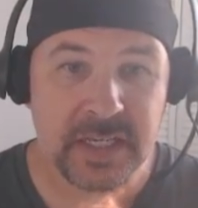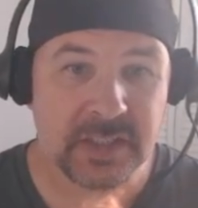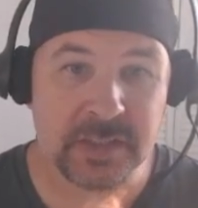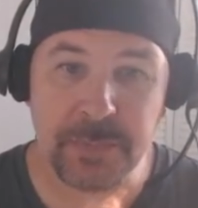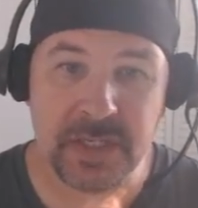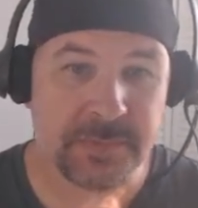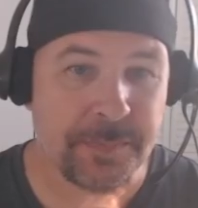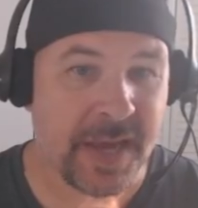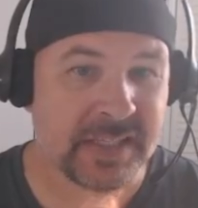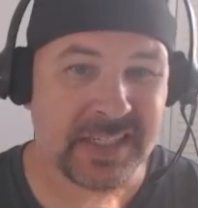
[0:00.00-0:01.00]
just because
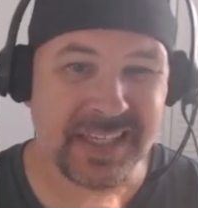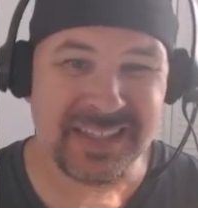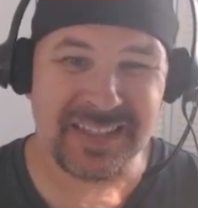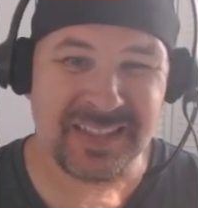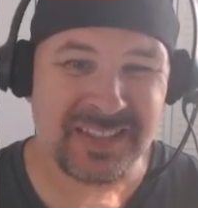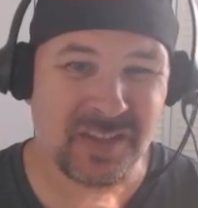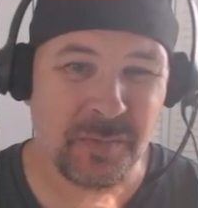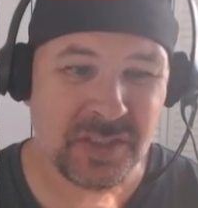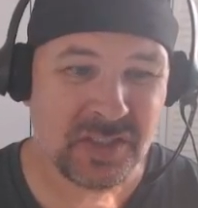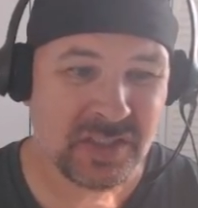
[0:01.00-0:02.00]
bats get so
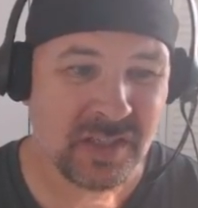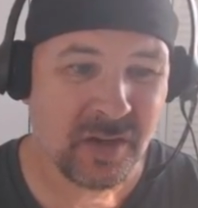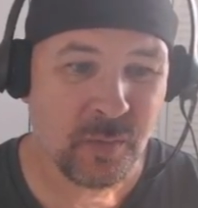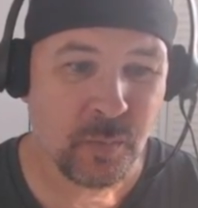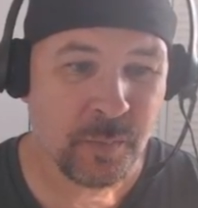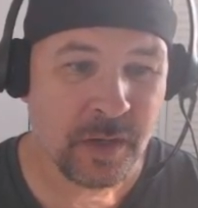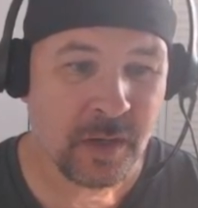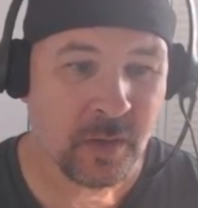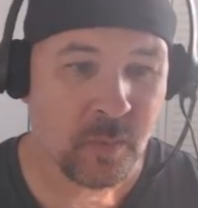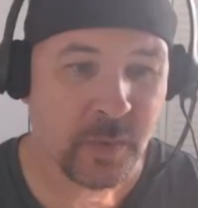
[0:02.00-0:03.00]
much done
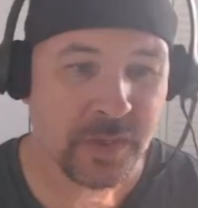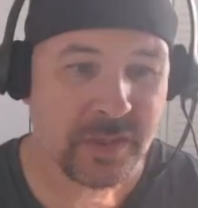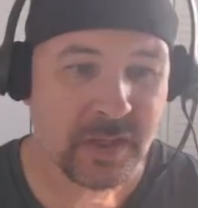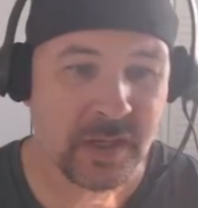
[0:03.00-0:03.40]
with